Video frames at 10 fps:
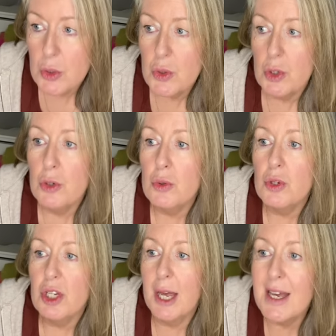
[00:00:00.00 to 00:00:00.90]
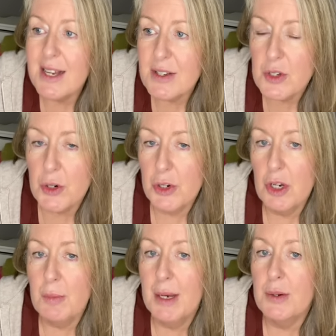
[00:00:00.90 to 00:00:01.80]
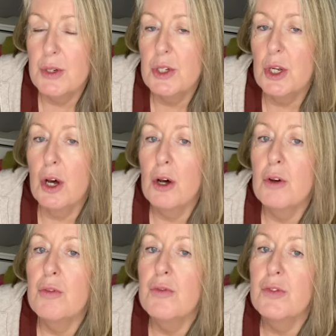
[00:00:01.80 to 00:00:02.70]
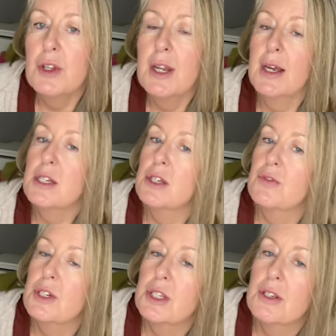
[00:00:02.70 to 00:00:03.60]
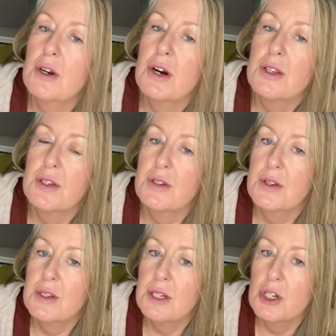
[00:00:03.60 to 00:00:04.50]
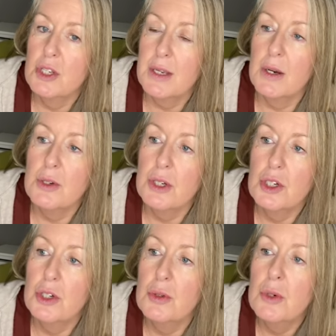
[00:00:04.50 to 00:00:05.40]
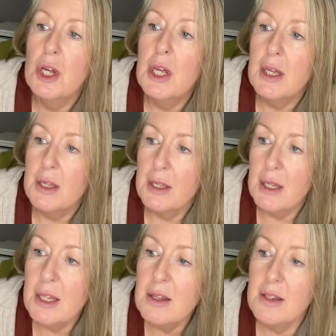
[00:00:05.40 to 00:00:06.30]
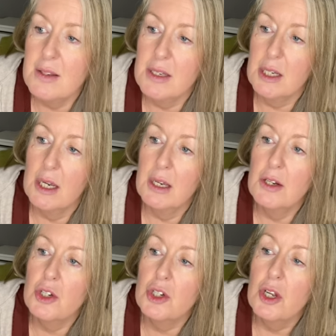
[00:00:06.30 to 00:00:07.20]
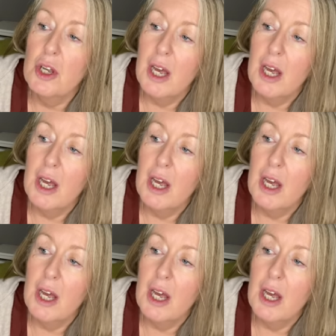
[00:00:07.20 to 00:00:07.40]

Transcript: to take a certain amount of the negativity the narcissist dishes out at you in this stage.